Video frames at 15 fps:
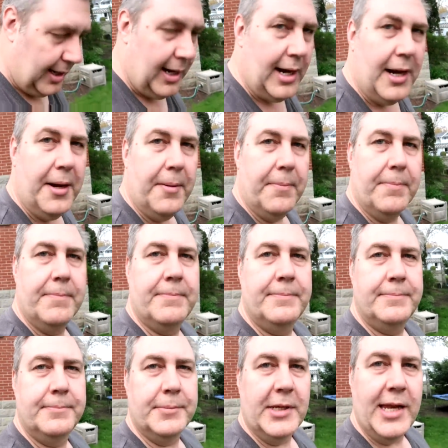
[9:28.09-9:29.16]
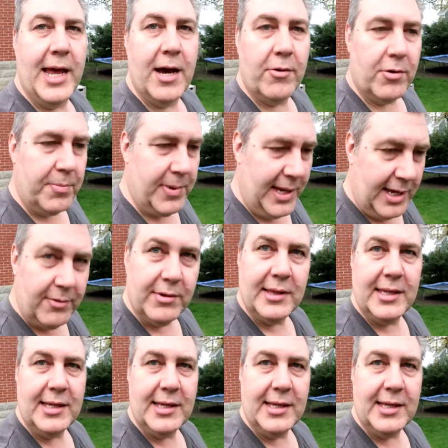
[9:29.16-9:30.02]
Um, but now we're playing with